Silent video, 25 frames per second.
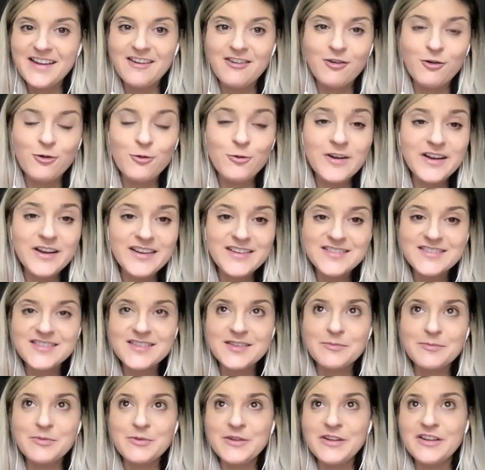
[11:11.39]
always
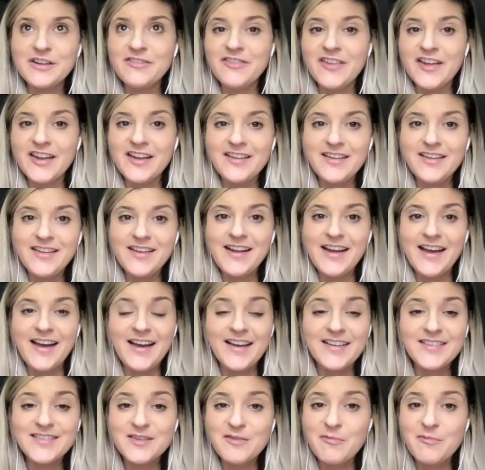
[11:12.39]
the belief that it has